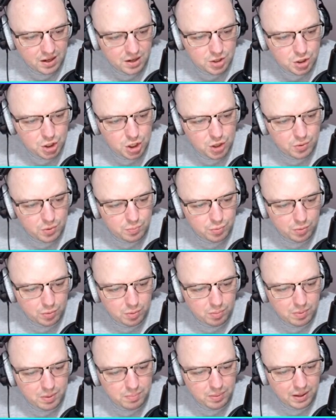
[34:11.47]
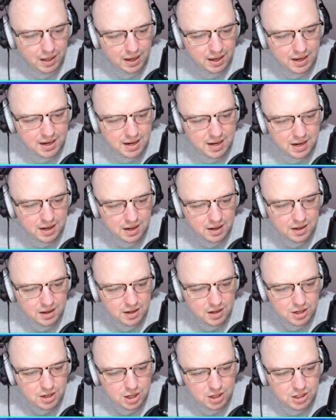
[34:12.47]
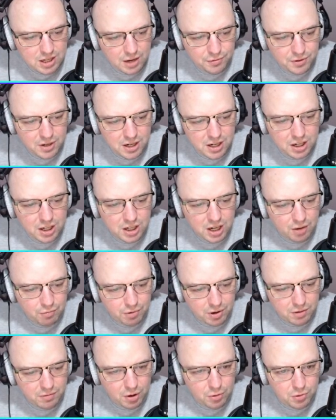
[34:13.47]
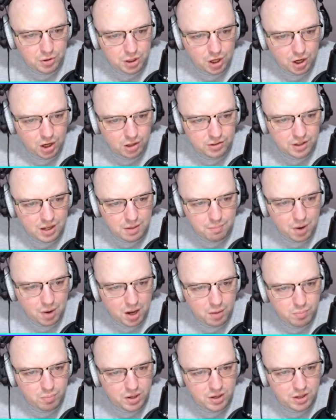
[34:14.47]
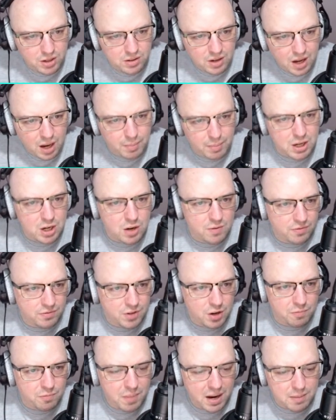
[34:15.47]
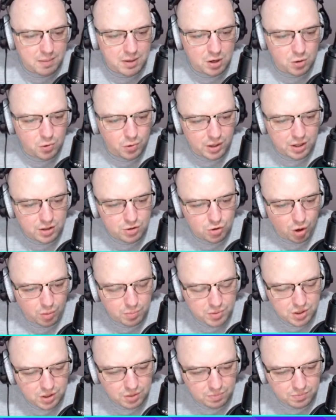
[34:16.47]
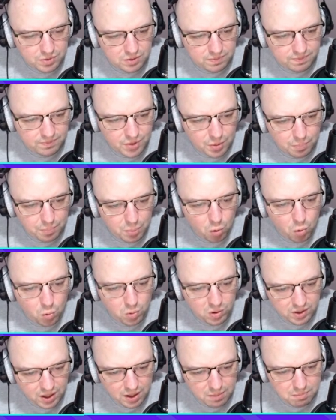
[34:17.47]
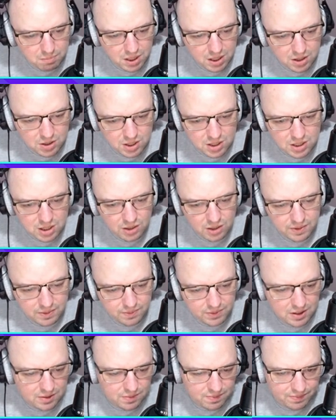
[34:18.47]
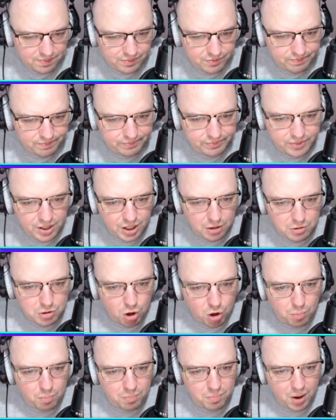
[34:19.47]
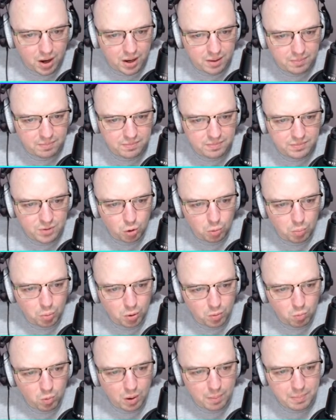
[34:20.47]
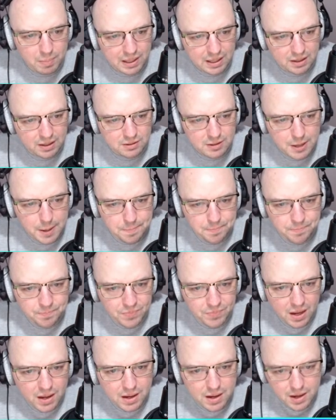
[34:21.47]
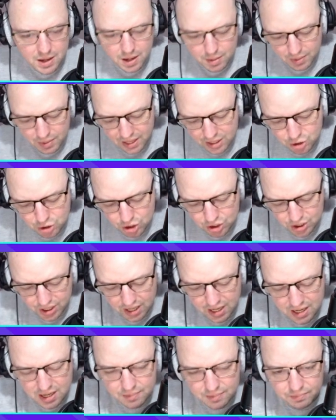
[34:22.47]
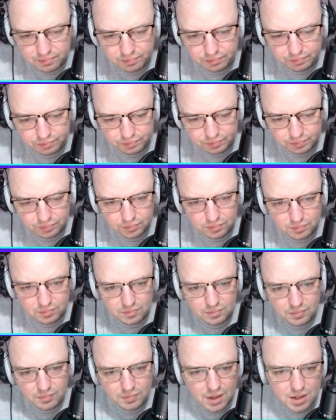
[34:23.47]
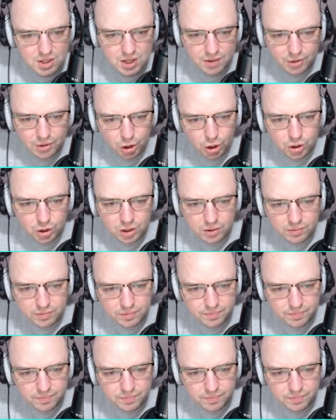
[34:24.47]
So you would probably play... You're definitely going to get rid of Odegaard, in my opinion. I mean, you've maybe already dropped the ball with him because he's gone by 0.1 million. But let's just say... Let's have a look.